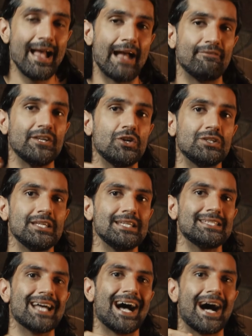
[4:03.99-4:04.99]

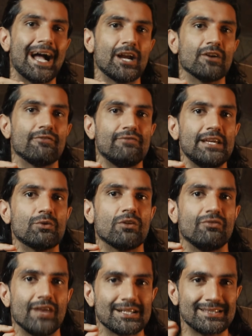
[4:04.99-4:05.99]
FEQT's higher fee
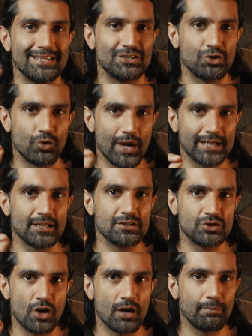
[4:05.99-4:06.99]
reflects this direct
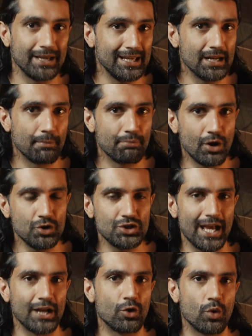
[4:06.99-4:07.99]
stock picking approach
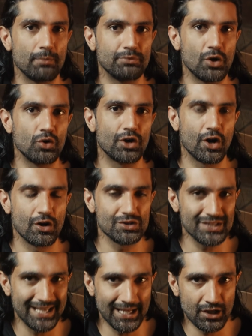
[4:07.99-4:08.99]
and
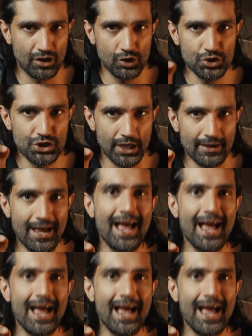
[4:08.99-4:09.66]
cryptocurrency inclusion.